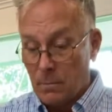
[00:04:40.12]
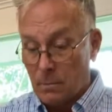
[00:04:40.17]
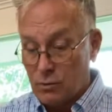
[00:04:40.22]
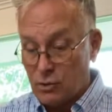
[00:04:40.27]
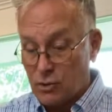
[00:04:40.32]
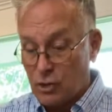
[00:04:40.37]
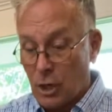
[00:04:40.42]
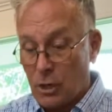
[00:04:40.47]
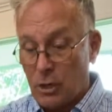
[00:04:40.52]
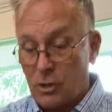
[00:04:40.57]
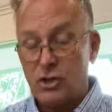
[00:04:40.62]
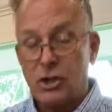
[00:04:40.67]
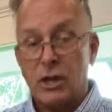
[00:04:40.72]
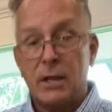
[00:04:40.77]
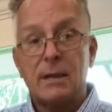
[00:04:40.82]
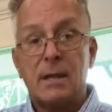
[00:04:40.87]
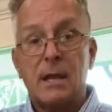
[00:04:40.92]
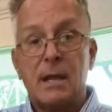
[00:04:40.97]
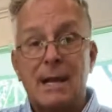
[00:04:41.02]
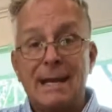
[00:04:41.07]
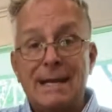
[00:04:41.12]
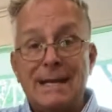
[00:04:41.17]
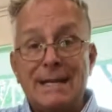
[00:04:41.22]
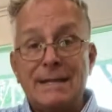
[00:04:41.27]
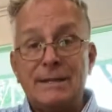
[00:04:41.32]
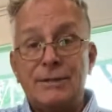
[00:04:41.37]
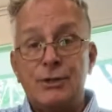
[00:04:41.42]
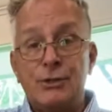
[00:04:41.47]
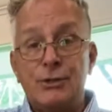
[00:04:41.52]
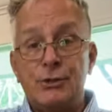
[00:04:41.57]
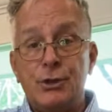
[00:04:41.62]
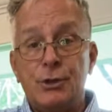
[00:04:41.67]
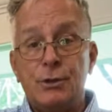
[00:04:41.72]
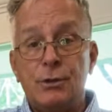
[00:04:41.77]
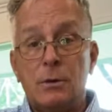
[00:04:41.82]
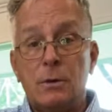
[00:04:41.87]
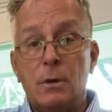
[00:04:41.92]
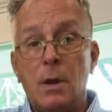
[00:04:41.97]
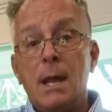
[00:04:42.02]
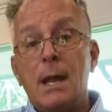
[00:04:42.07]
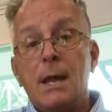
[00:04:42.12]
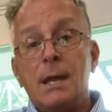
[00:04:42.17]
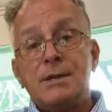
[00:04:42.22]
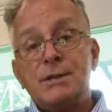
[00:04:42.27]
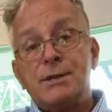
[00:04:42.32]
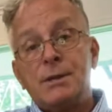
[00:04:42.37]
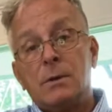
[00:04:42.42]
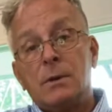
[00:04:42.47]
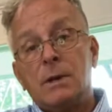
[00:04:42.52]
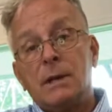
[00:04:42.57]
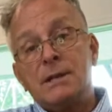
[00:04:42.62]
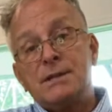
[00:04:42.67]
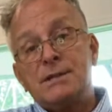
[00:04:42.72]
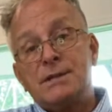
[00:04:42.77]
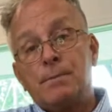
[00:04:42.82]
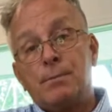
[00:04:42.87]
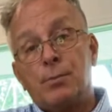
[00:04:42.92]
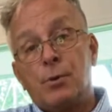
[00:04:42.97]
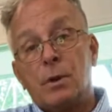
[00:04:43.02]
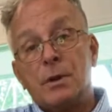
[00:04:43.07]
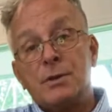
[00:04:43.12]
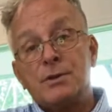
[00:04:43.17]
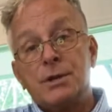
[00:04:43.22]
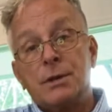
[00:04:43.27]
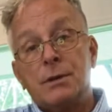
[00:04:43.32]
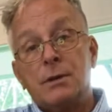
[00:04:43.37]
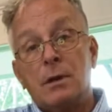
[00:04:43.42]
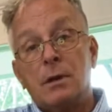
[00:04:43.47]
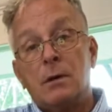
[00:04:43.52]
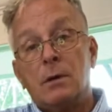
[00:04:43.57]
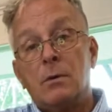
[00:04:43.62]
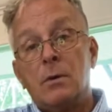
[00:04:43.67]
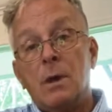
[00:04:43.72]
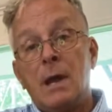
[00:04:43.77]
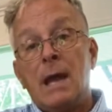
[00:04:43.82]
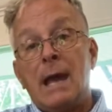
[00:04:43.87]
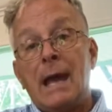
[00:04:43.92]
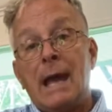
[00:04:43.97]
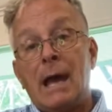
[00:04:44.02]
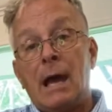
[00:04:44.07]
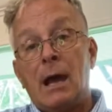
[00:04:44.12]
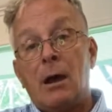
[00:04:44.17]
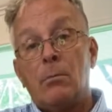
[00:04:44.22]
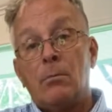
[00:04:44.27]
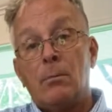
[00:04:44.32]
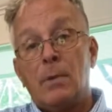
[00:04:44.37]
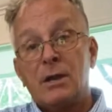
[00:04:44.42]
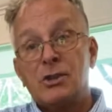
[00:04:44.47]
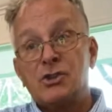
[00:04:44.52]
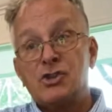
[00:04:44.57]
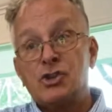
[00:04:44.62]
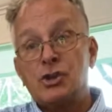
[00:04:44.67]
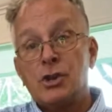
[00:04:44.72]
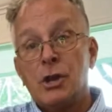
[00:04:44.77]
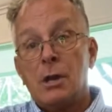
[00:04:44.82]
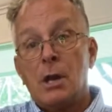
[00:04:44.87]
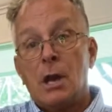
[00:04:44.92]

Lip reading: charging that I need to do. So it is important to know how much